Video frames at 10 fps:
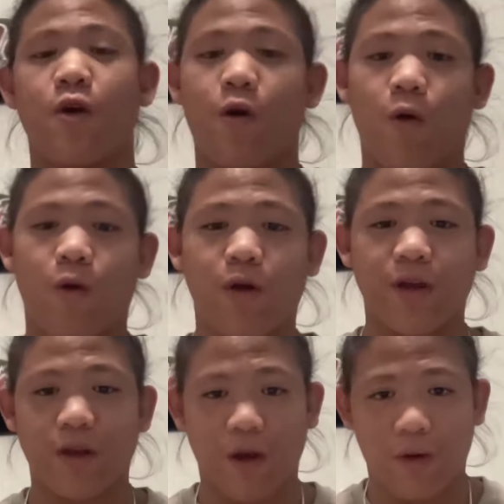or
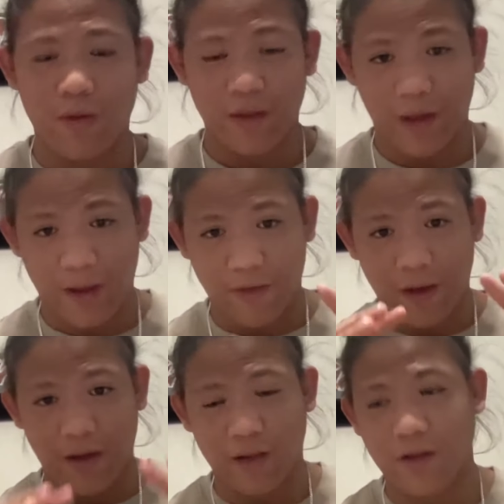like if you
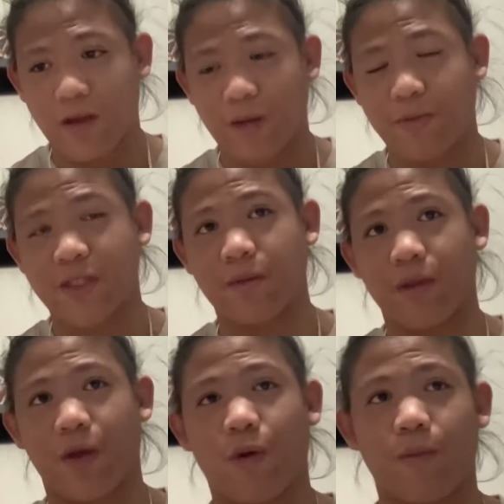had a
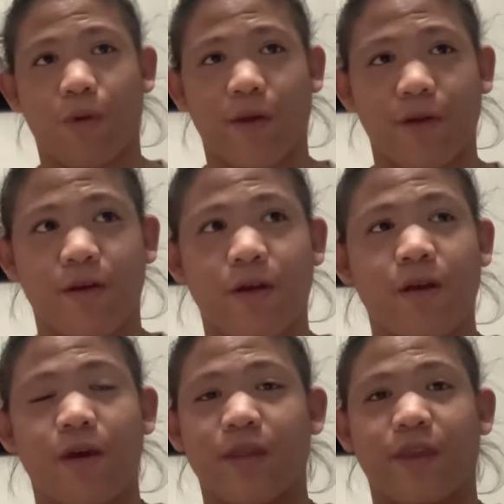sibling or brother,
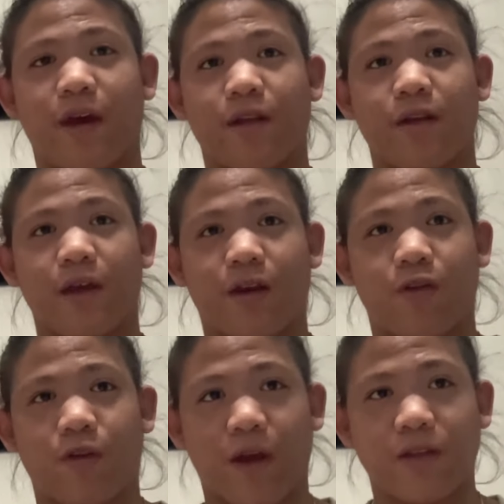that it
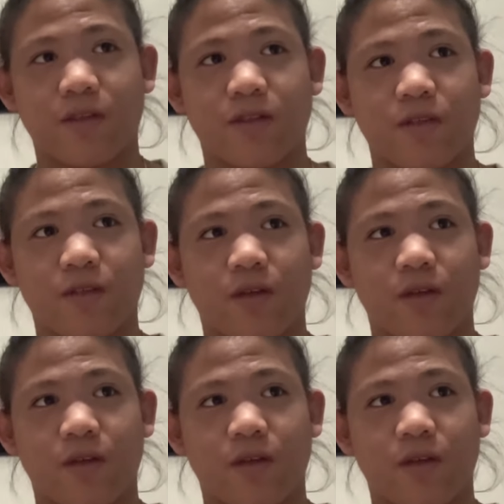creates